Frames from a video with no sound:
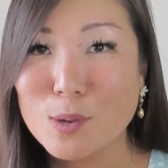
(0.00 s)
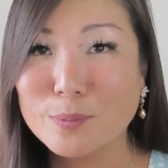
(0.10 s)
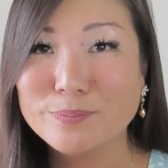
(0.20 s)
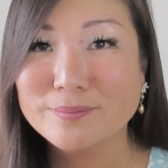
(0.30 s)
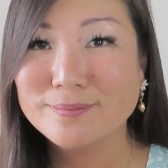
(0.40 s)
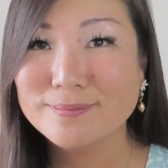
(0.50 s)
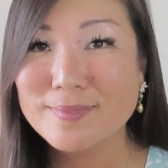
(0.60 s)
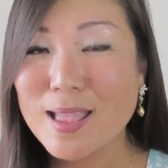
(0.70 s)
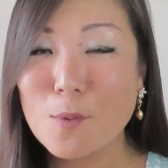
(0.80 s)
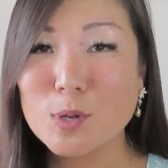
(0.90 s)
know,
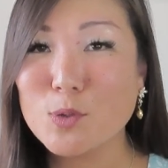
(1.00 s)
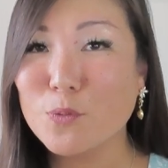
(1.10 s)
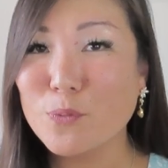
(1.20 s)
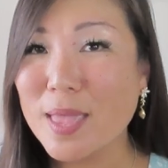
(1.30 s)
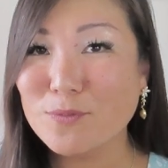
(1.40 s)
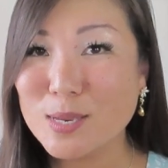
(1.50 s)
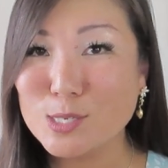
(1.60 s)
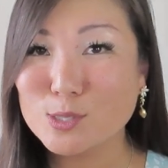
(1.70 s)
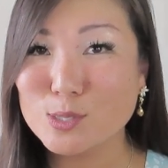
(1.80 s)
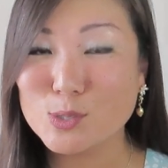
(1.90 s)
when you
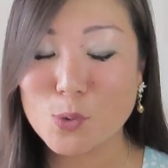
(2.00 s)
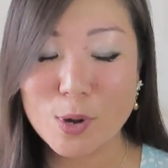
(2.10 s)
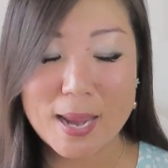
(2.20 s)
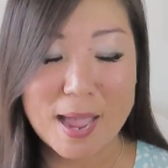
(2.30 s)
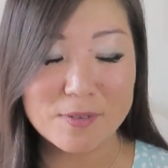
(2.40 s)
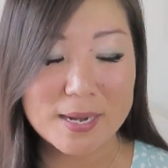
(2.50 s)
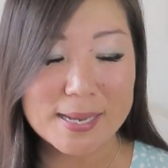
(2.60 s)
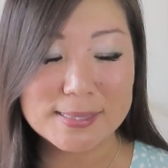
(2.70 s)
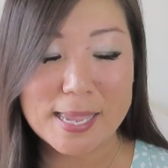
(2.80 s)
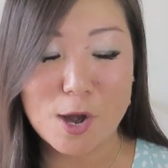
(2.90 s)
finish the story, have a
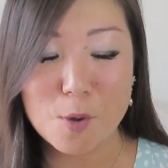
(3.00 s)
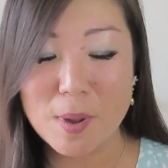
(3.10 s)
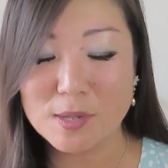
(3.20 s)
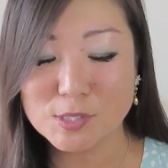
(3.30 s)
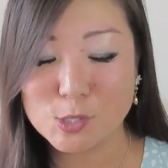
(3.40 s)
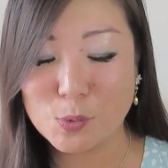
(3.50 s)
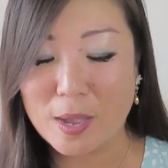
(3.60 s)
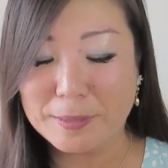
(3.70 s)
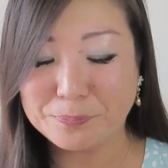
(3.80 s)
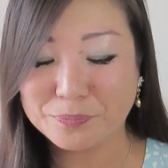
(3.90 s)
nice caramel to
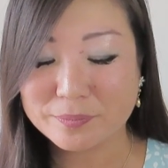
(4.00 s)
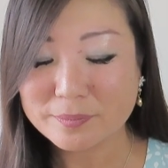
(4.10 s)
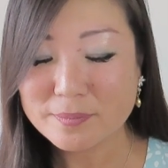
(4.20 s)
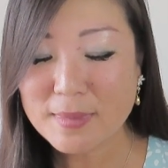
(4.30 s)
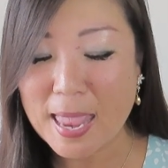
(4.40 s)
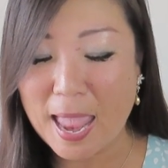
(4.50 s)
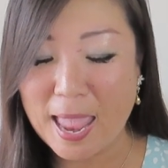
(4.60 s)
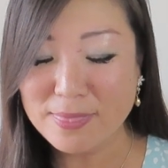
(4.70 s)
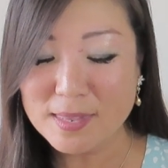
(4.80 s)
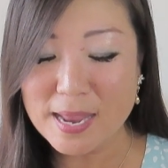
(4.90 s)

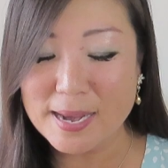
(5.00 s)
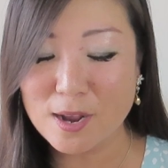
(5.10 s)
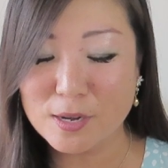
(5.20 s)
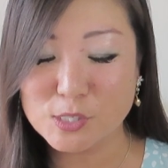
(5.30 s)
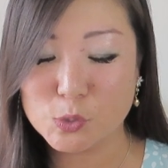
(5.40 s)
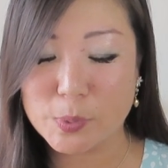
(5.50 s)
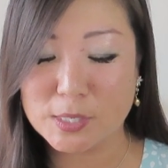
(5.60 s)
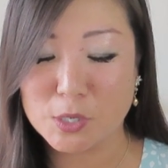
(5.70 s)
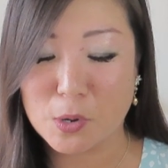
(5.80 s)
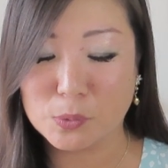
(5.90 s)
end the night on a
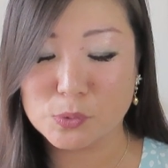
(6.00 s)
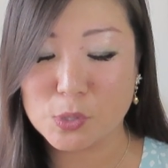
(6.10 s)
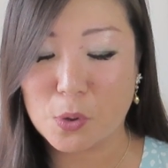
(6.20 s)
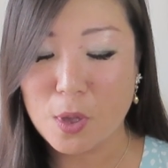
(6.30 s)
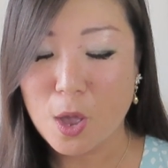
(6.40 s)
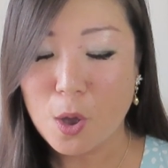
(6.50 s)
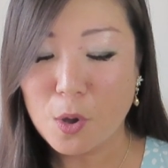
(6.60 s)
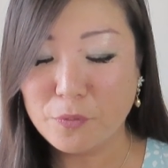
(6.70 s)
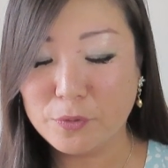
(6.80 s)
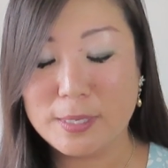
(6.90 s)
sweet note. So
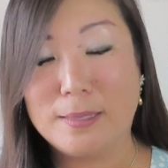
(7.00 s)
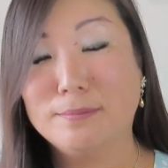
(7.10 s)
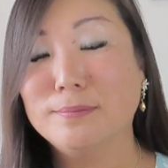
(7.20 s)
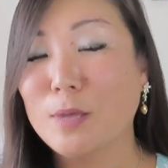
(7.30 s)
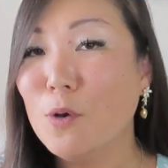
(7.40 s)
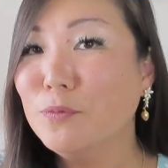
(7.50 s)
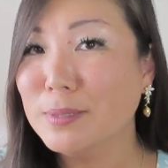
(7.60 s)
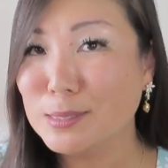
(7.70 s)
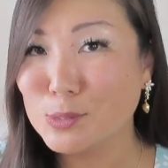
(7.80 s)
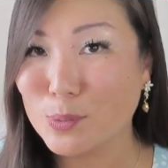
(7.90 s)
hopefully
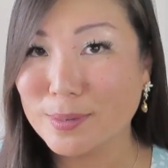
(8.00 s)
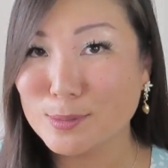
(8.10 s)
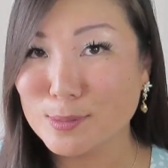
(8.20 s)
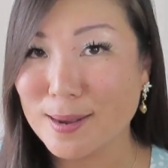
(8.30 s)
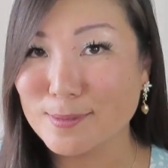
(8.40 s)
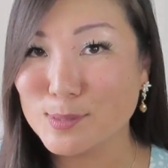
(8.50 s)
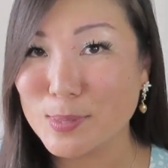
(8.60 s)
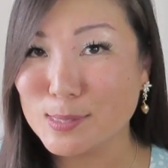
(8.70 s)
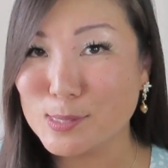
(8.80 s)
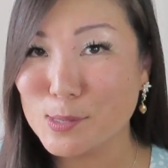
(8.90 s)
the stories are kind of
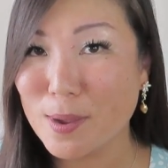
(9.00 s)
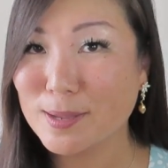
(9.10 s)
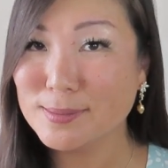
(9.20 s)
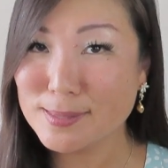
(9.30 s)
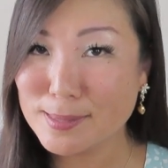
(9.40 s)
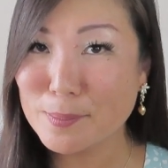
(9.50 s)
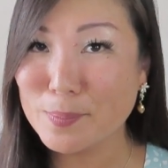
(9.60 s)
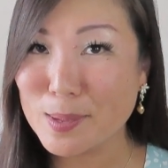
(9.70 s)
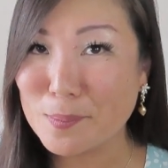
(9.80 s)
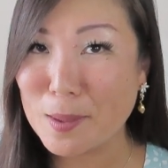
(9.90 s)
sweet too. I could see them
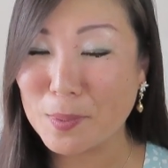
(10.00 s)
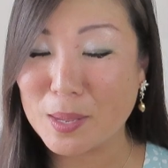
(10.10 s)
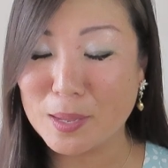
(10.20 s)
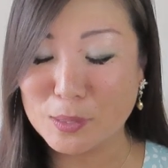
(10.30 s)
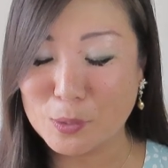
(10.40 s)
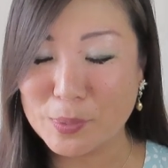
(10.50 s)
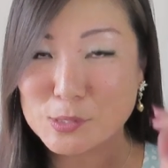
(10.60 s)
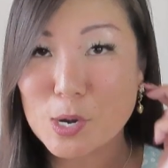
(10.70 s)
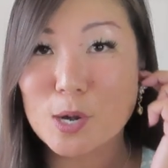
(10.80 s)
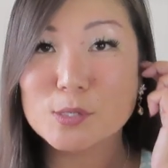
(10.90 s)
being maybe a little
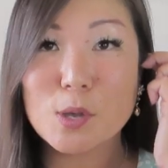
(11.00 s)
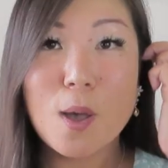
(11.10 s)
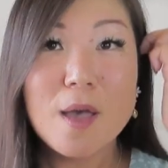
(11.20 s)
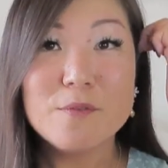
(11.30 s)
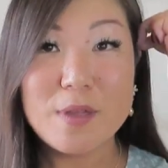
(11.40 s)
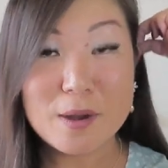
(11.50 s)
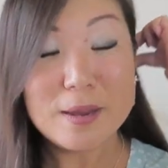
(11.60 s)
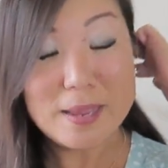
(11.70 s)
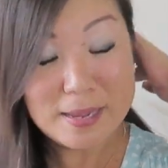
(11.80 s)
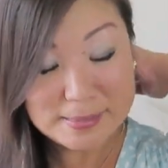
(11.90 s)
bit dark. So
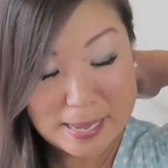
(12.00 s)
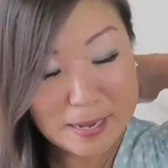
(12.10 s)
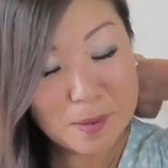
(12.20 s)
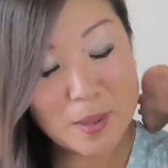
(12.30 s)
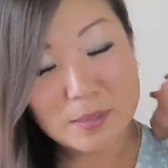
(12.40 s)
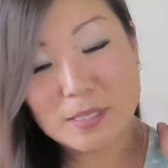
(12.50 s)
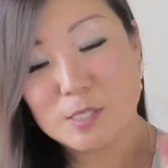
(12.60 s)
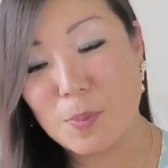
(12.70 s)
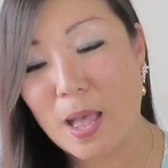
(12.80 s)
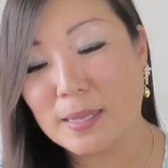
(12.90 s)
very excited about
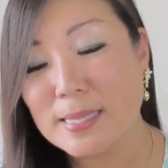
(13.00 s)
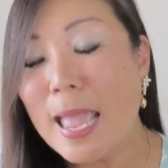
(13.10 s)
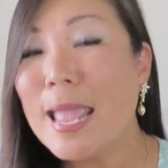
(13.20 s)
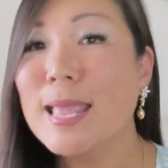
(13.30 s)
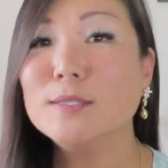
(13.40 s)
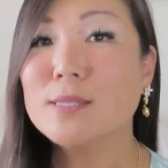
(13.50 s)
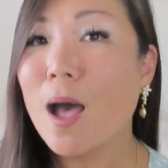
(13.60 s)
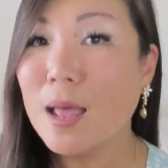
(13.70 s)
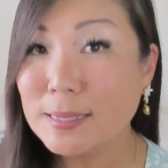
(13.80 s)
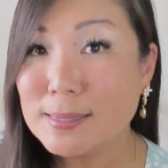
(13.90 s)
this box. It's
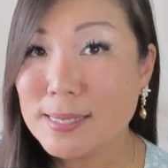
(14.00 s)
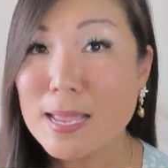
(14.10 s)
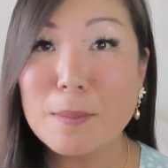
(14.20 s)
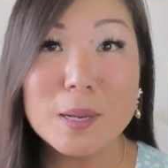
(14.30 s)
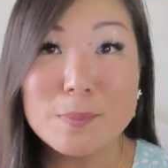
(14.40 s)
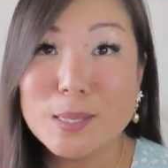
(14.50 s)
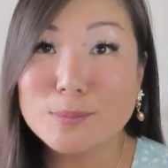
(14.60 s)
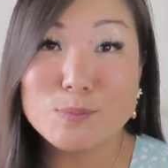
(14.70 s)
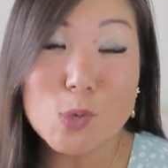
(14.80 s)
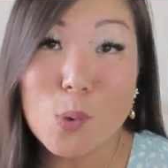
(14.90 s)
honestly, I'm going to
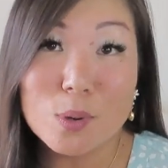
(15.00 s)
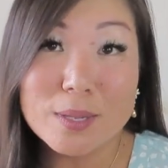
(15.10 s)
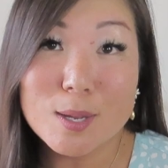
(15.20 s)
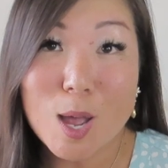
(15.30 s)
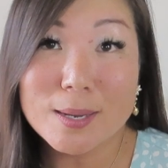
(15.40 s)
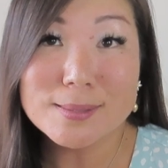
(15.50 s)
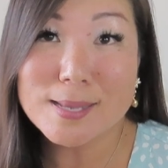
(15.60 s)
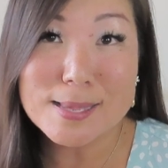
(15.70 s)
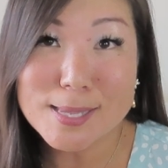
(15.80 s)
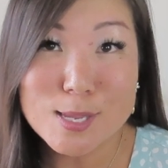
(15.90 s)
be totally honest,
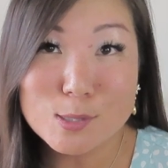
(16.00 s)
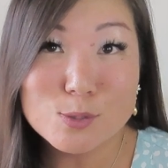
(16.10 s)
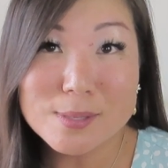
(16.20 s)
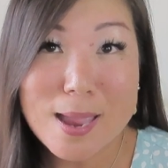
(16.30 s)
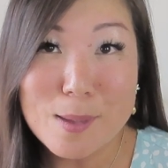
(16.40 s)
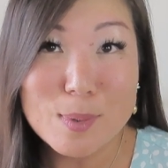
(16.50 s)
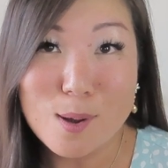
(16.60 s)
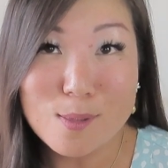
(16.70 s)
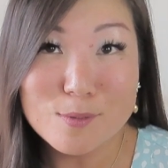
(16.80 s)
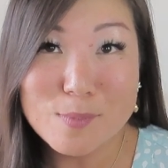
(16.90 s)
as I usually am in
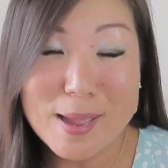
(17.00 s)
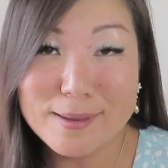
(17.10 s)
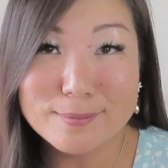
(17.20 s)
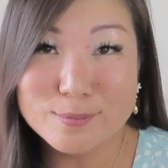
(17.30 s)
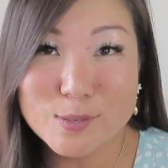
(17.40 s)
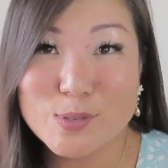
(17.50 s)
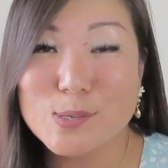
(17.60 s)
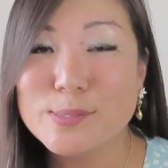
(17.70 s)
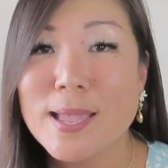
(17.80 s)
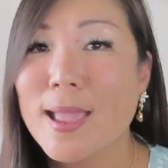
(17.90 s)
all of my
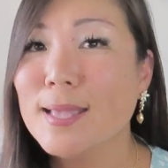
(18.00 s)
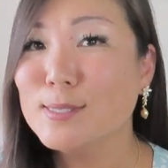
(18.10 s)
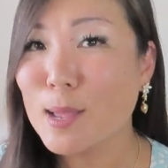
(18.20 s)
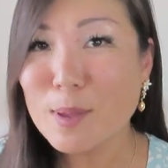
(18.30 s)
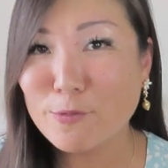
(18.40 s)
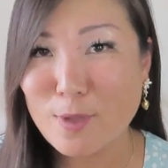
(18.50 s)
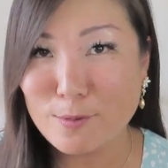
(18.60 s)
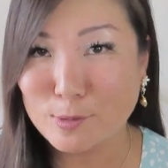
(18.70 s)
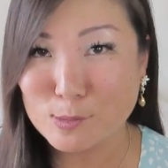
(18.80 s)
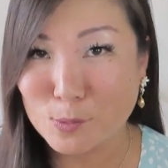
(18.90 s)
reviews, it's not my
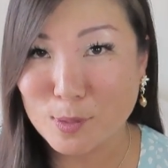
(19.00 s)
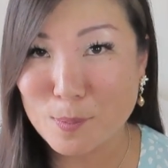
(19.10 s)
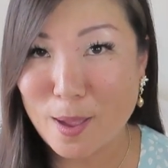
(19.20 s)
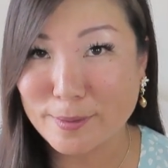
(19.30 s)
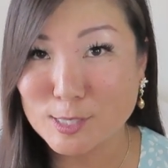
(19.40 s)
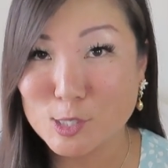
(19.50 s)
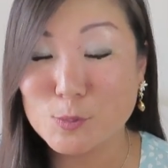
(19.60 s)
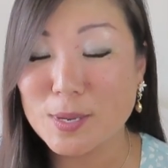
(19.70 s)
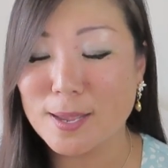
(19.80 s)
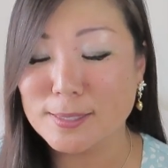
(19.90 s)
favorite Norlii box,
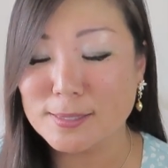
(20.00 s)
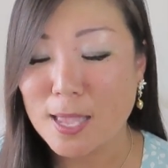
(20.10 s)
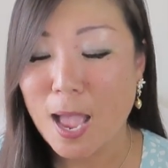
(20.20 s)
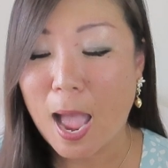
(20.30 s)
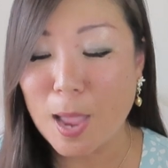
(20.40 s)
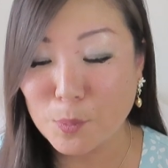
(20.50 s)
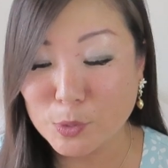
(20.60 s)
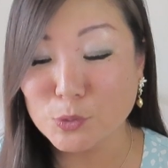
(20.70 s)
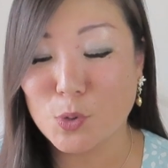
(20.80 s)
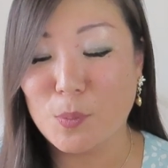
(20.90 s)
just because I
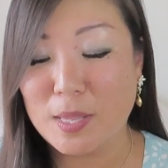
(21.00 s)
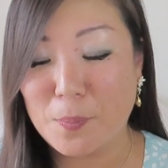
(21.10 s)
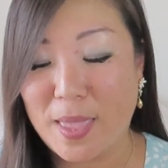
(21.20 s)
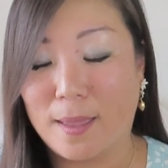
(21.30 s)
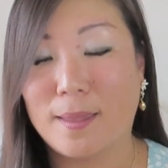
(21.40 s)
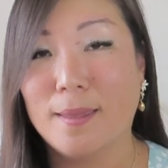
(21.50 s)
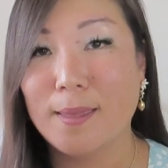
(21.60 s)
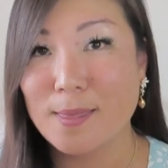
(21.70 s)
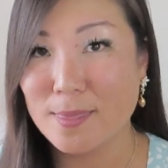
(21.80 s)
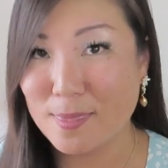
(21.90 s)
wouldn't normally pick
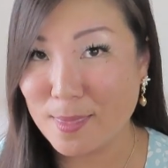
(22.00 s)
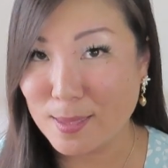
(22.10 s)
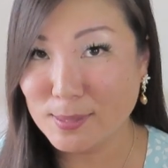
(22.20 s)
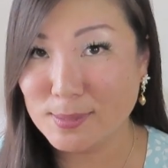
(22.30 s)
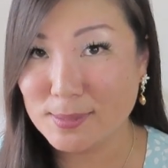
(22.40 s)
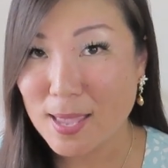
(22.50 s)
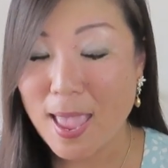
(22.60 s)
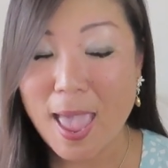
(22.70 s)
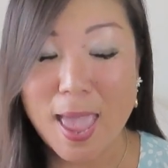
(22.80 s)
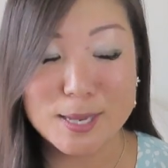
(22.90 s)
this,
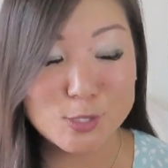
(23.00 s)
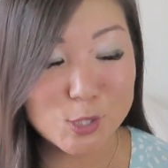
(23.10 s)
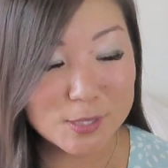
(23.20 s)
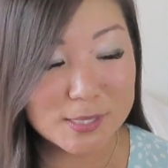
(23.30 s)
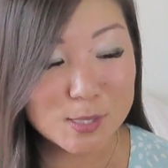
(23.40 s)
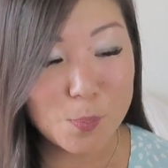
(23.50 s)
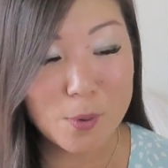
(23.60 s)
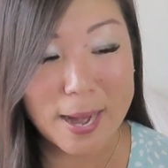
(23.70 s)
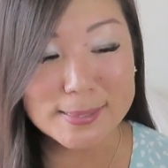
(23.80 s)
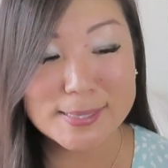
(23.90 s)
and it's just
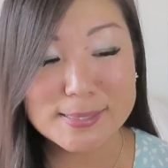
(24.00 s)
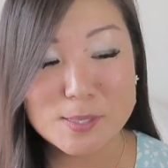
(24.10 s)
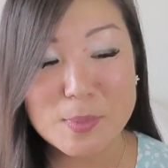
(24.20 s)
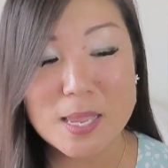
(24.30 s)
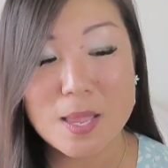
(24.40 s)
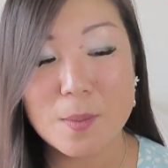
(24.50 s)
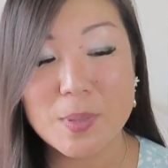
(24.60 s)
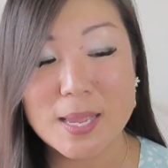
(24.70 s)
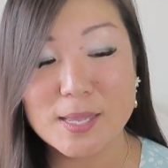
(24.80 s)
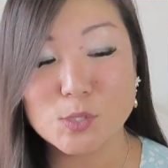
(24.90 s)
surprising to me
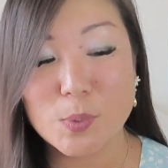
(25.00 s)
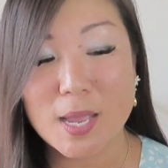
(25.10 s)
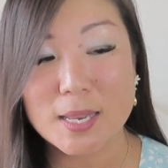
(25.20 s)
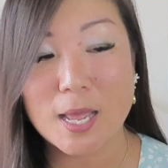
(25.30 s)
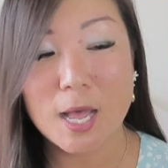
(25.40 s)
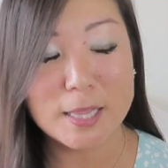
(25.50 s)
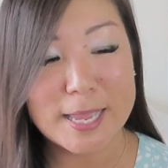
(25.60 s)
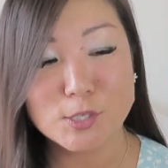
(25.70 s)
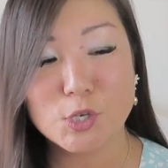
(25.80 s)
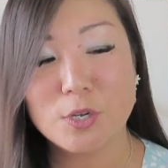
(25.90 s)
because we got a
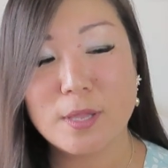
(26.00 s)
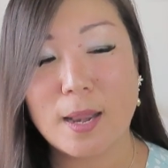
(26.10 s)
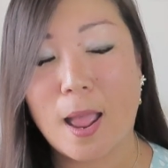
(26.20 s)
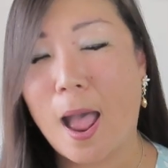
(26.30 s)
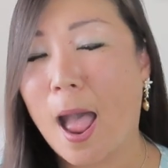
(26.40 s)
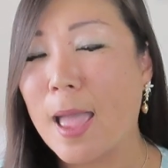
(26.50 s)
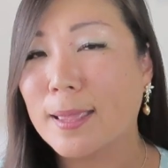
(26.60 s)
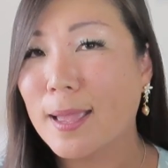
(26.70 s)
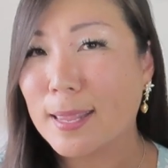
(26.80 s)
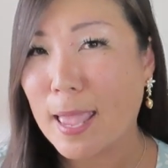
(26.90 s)
lantern that
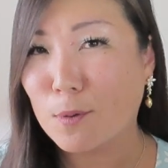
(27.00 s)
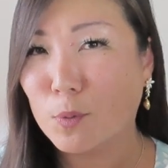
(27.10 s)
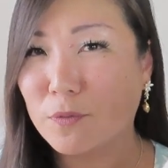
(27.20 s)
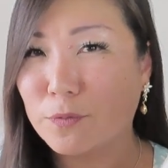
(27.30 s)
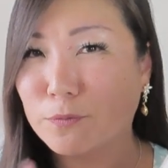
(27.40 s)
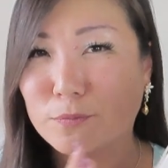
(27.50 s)
I, again, would have